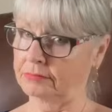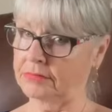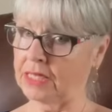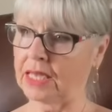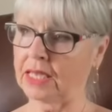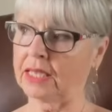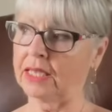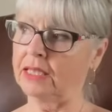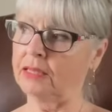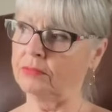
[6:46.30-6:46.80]

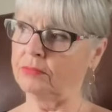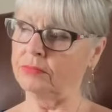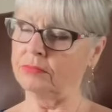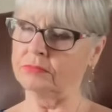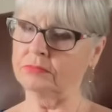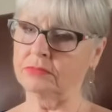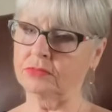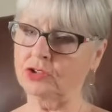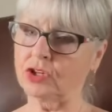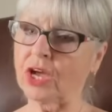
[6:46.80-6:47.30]
I keep
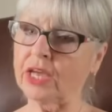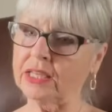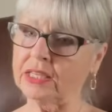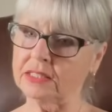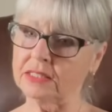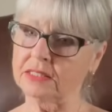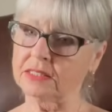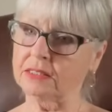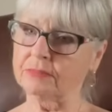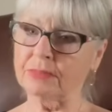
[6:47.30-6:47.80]

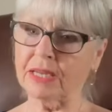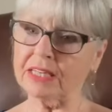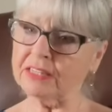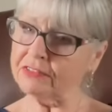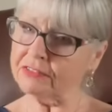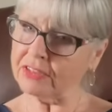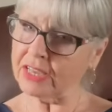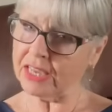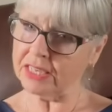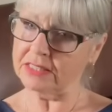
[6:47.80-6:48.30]
trying to
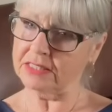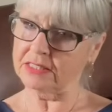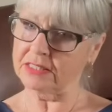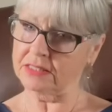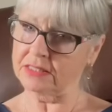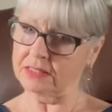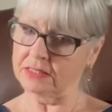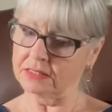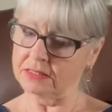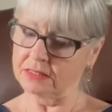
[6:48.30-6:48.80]

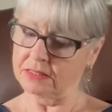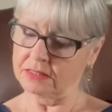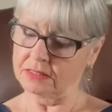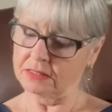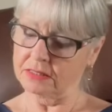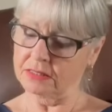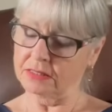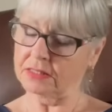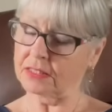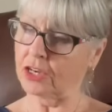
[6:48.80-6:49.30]
manifest
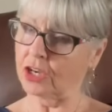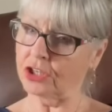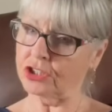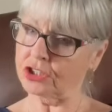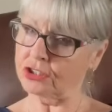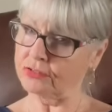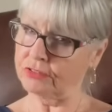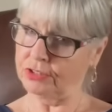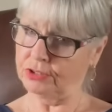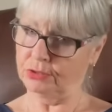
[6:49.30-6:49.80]
the
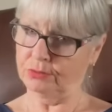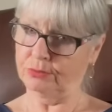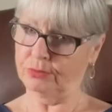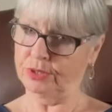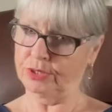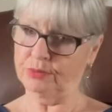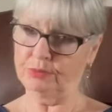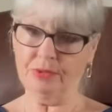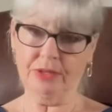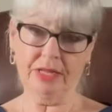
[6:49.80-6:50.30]
lottery
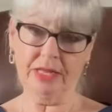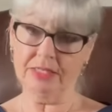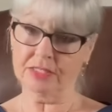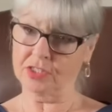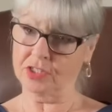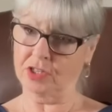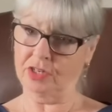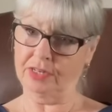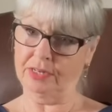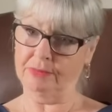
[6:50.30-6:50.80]
numbers, but
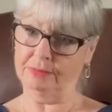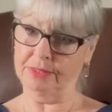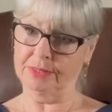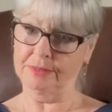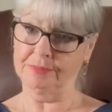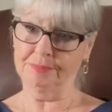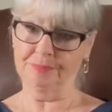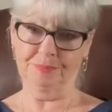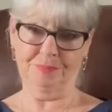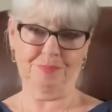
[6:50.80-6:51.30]
that's not
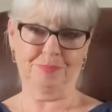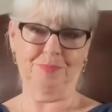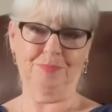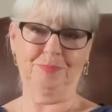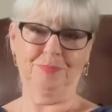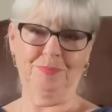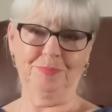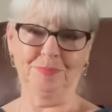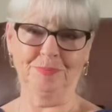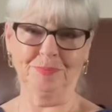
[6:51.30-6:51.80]
happening.
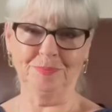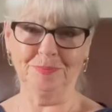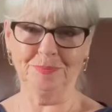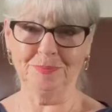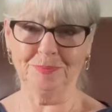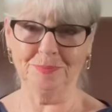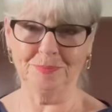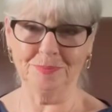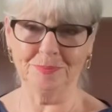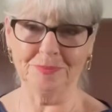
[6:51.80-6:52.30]

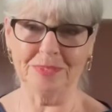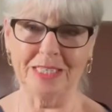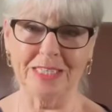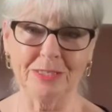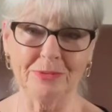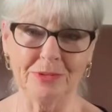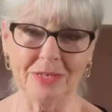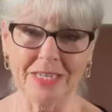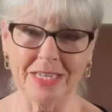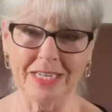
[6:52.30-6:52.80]

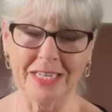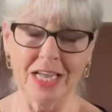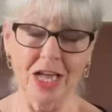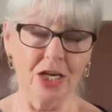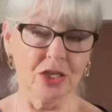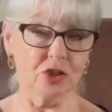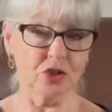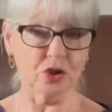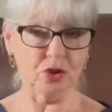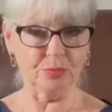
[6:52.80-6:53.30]
Anyway,
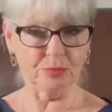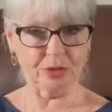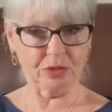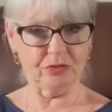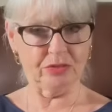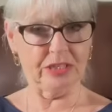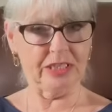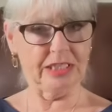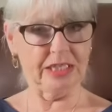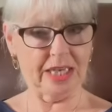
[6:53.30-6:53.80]
should be
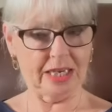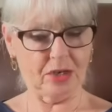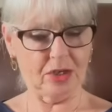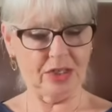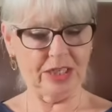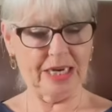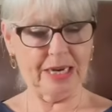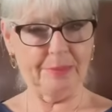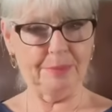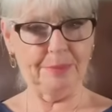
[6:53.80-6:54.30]
greedy, I got
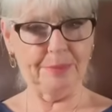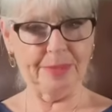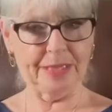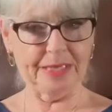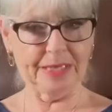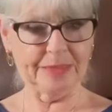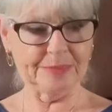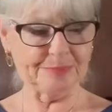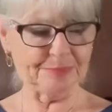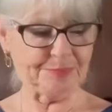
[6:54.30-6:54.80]
an handbag.